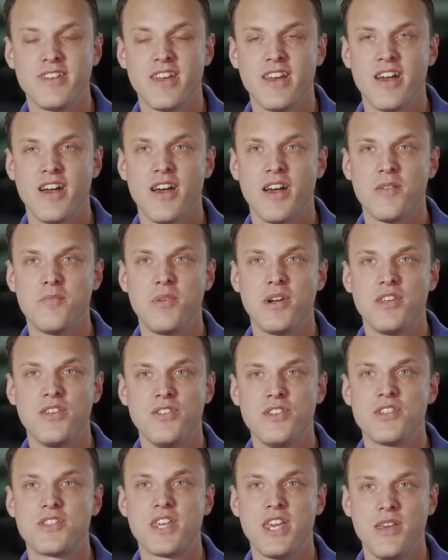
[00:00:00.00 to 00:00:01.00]
but you
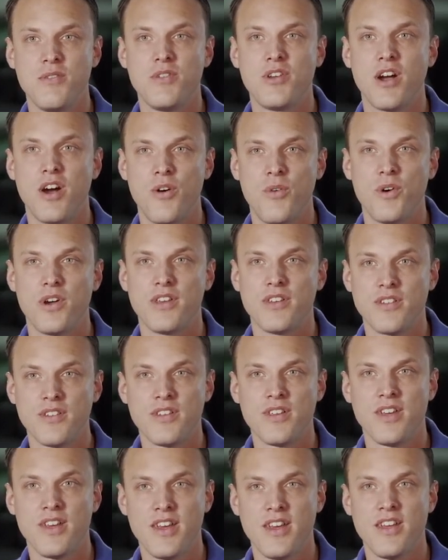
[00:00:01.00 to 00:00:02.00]
just keep going.
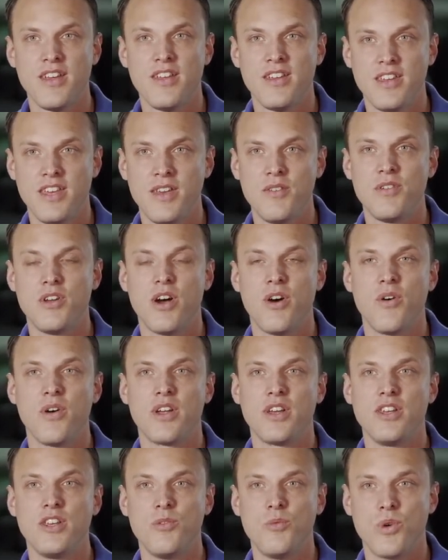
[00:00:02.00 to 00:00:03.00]
You keep
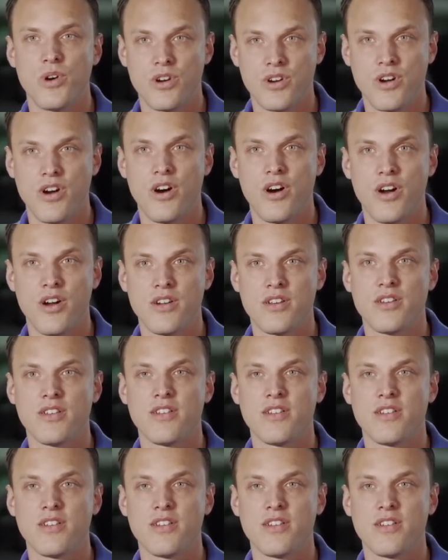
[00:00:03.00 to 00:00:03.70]
going and you work hard,